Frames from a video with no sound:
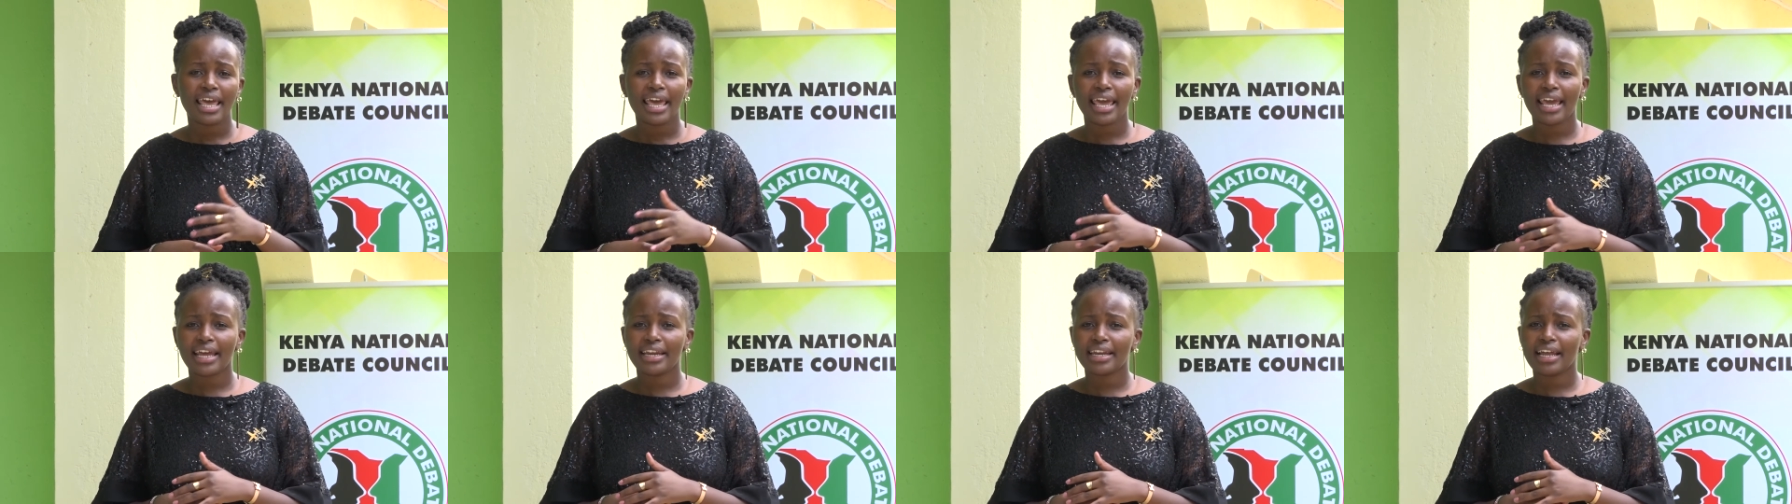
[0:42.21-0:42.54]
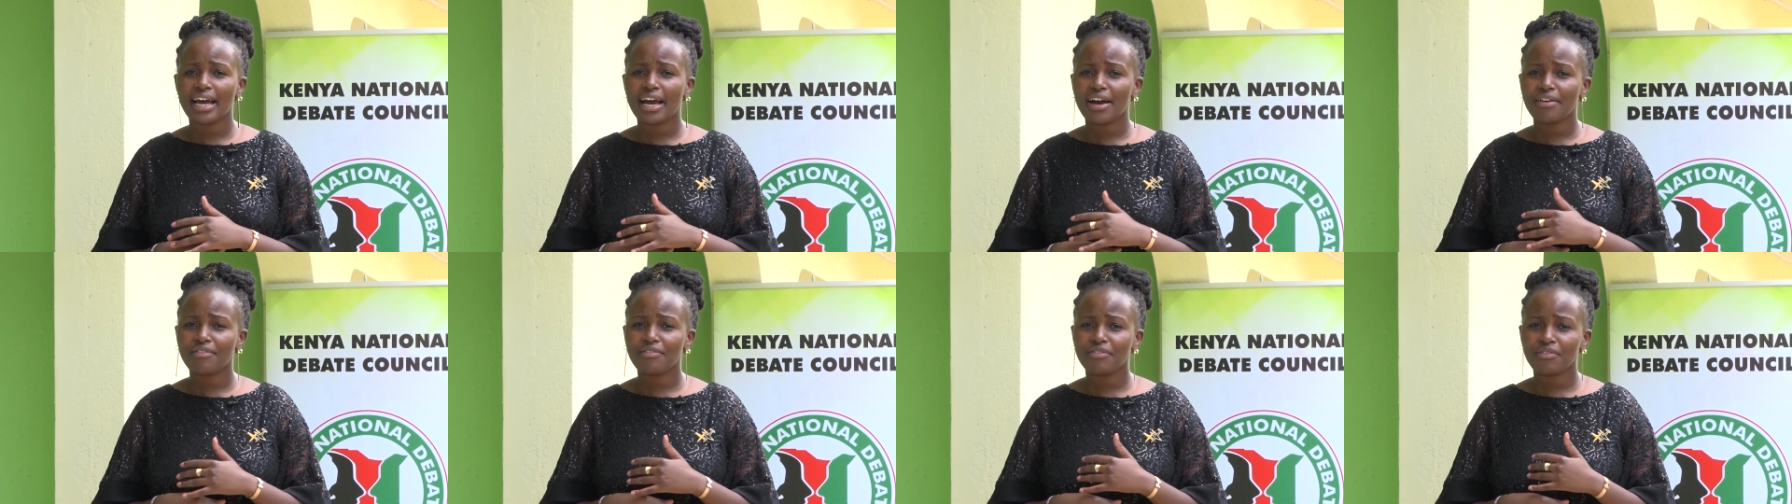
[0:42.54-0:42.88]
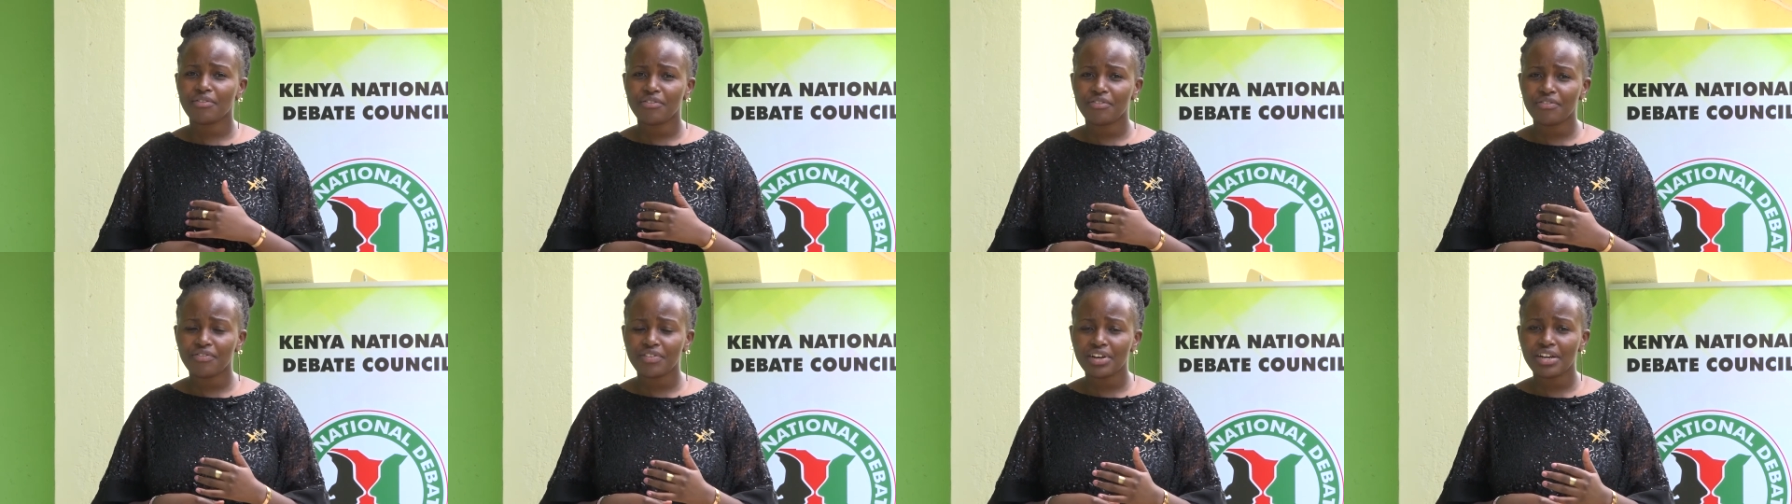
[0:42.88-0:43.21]
and have
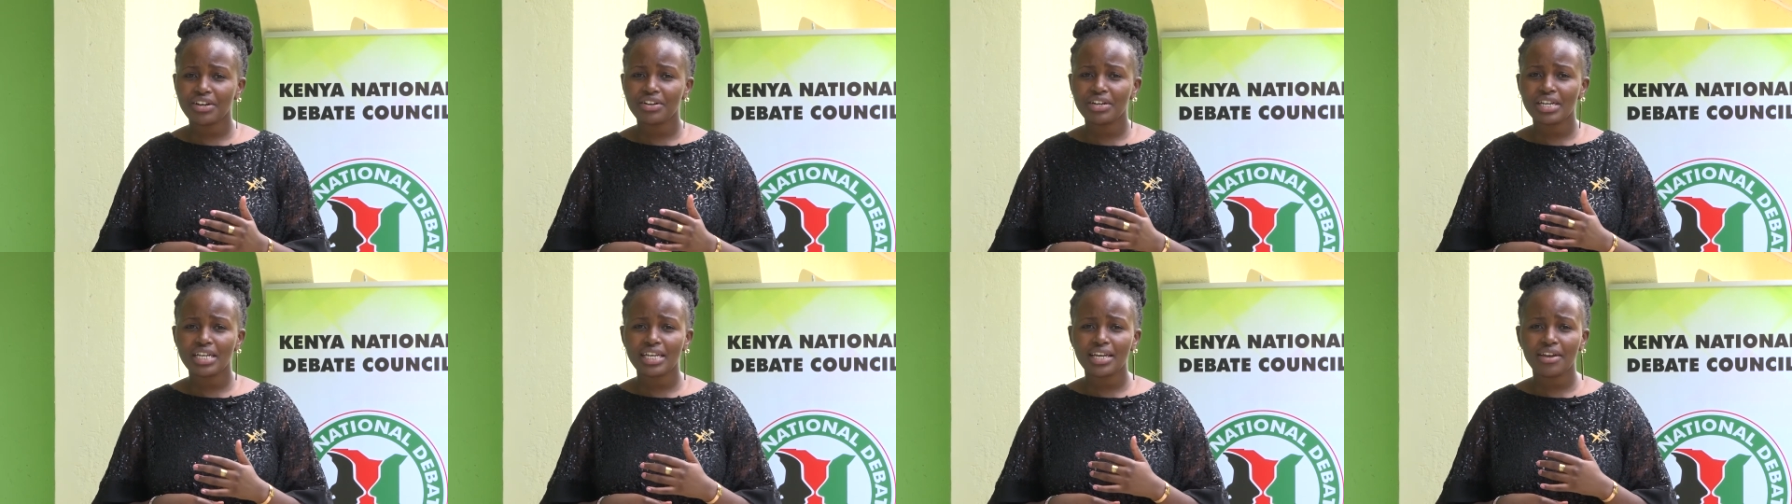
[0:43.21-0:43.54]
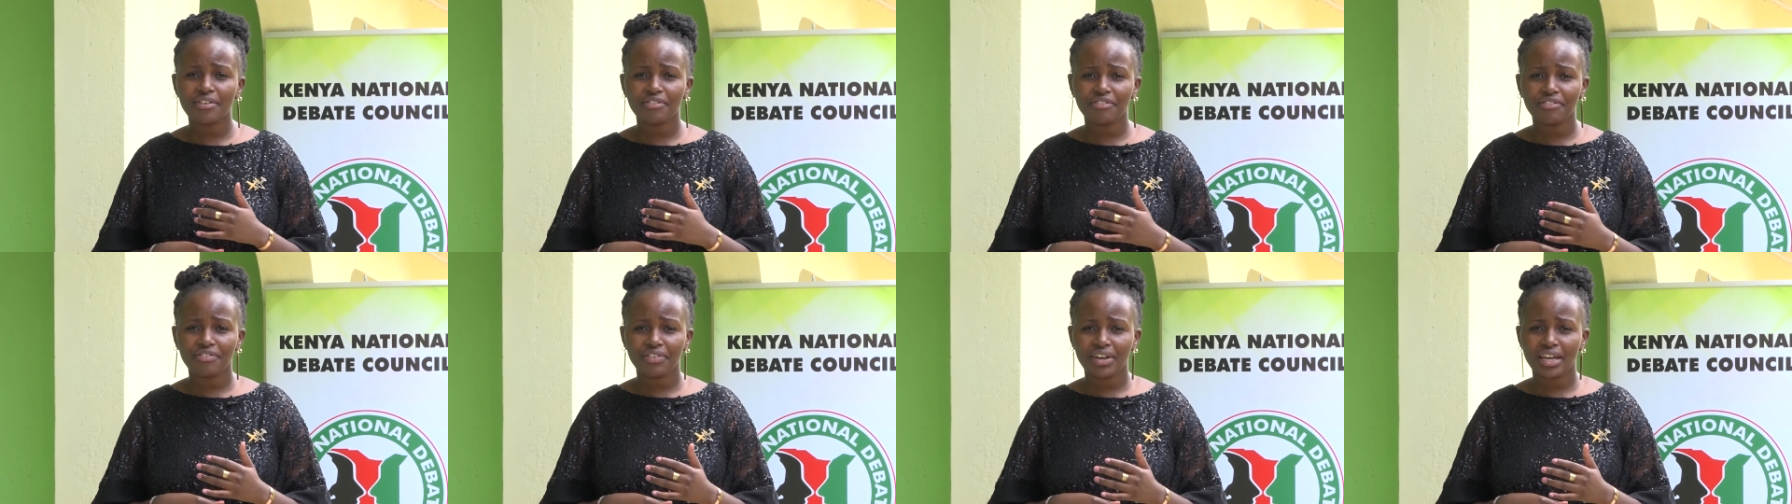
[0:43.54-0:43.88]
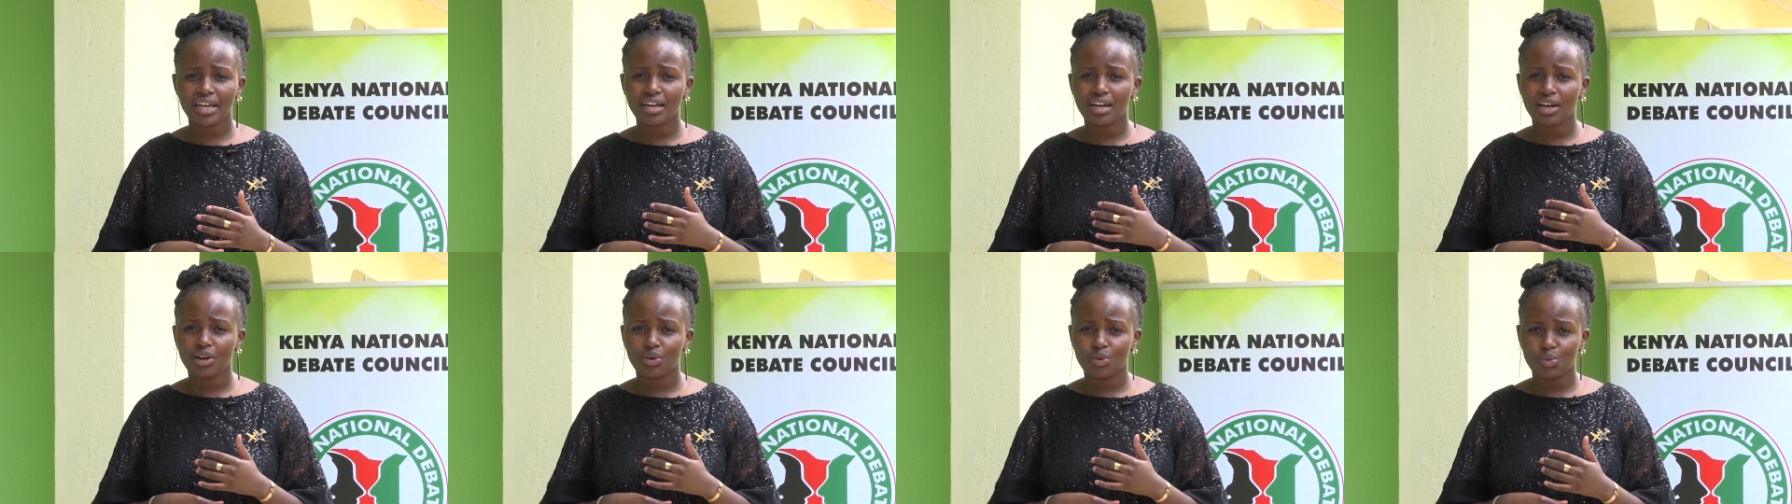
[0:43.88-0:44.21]
very
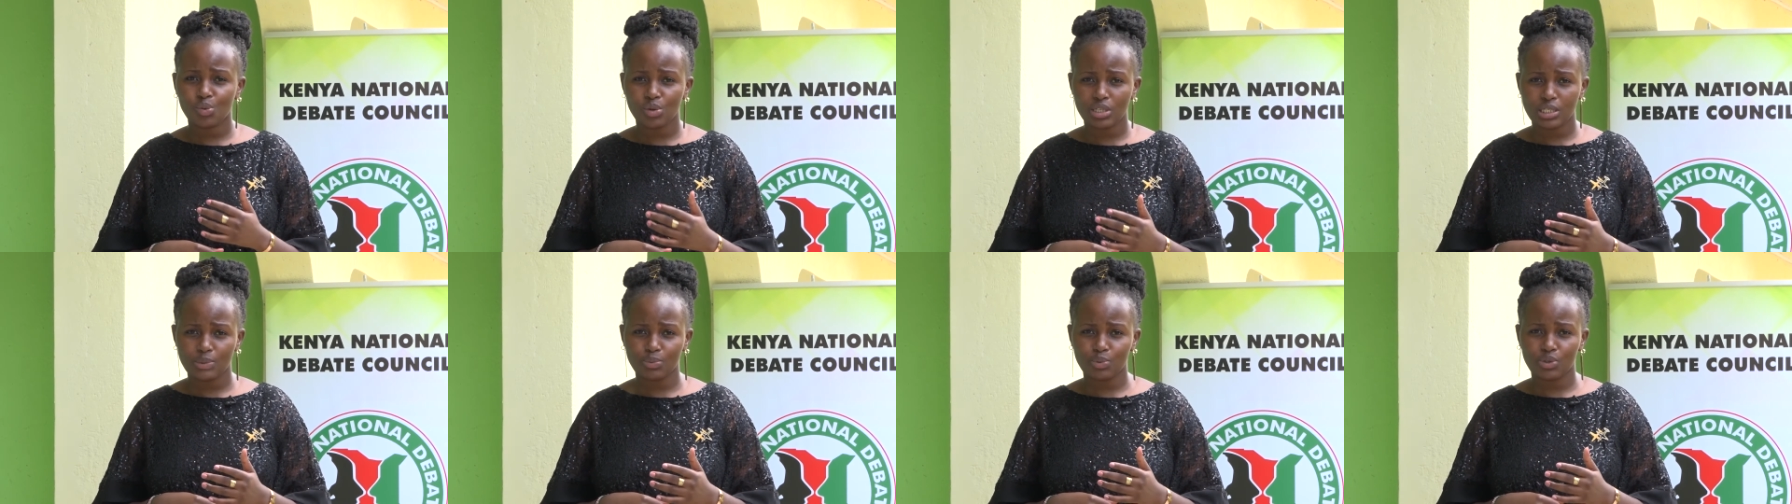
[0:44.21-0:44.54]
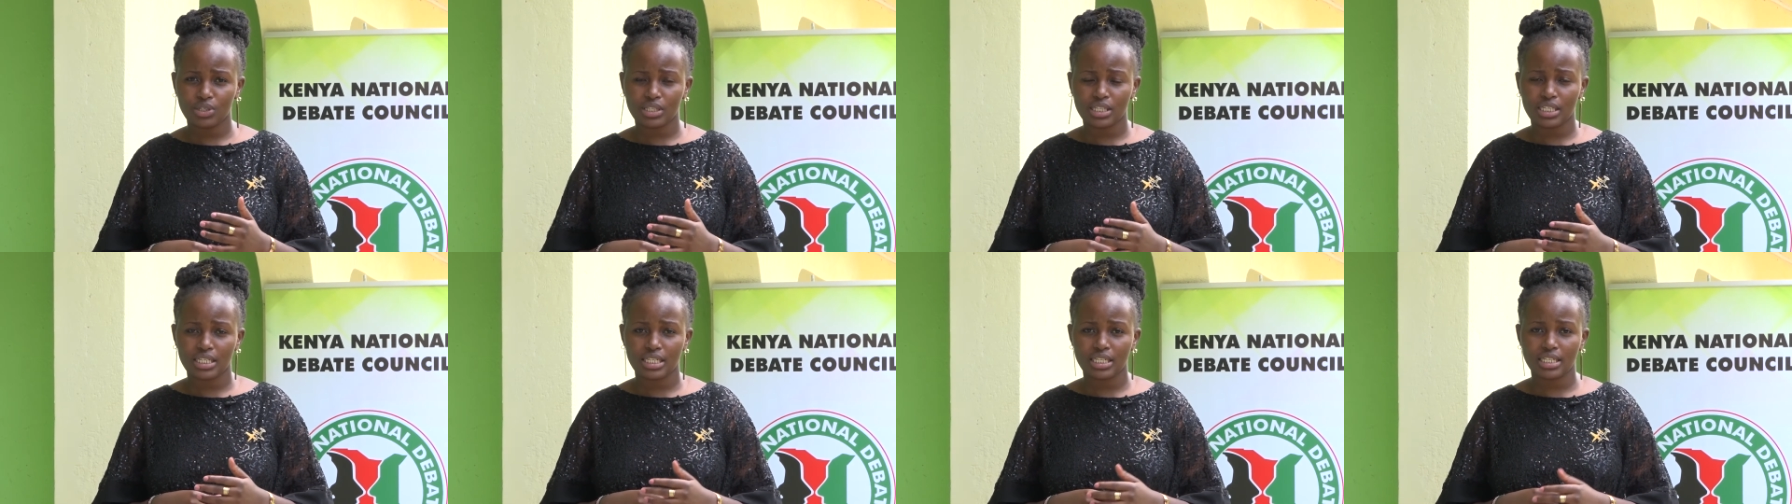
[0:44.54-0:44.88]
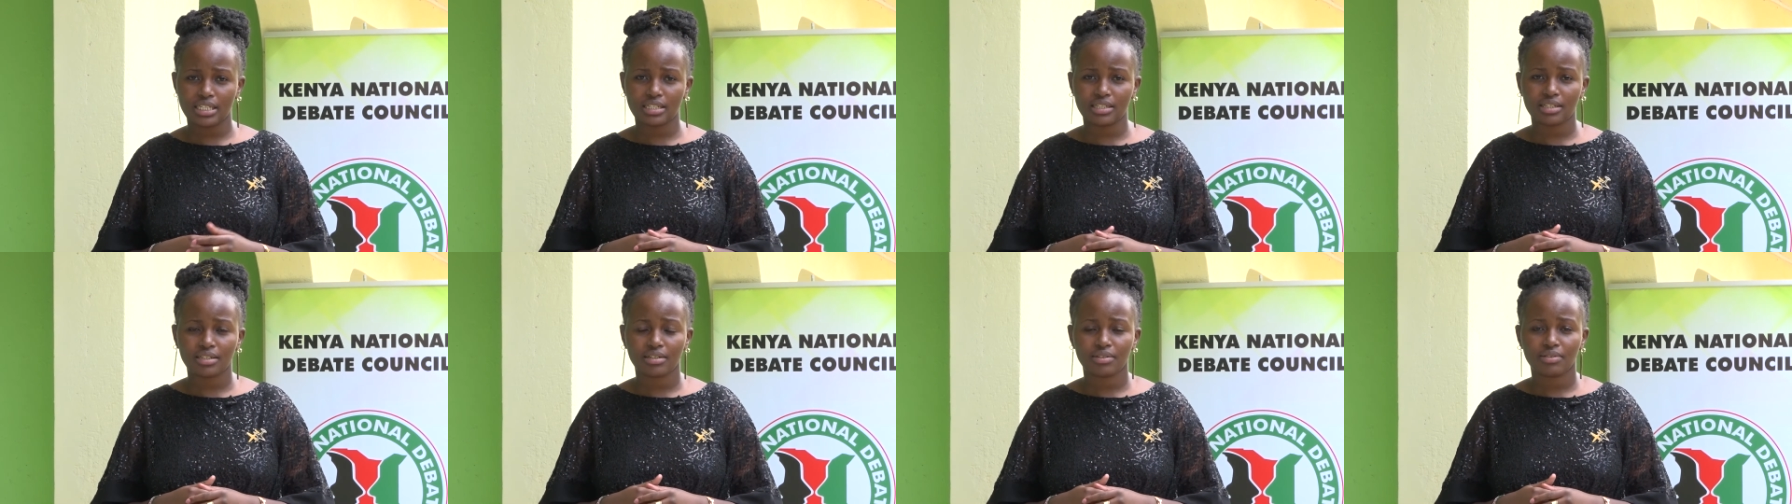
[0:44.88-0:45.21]
fake
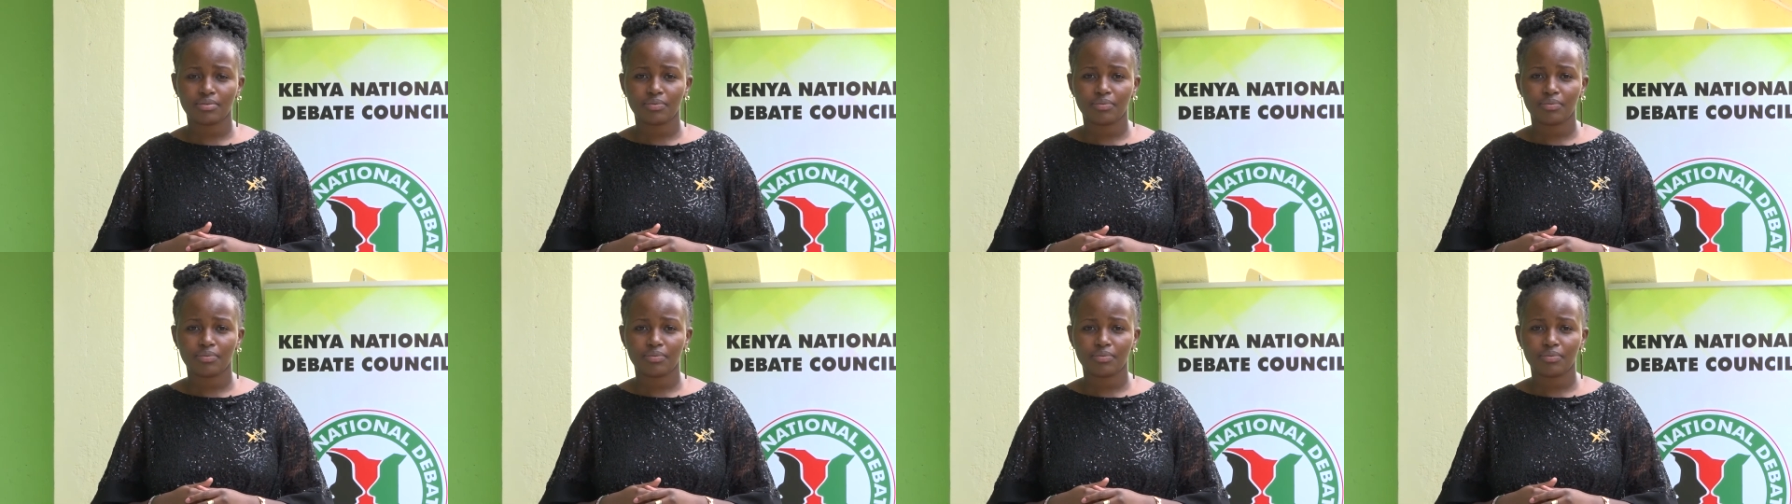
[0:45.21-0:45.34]
responses.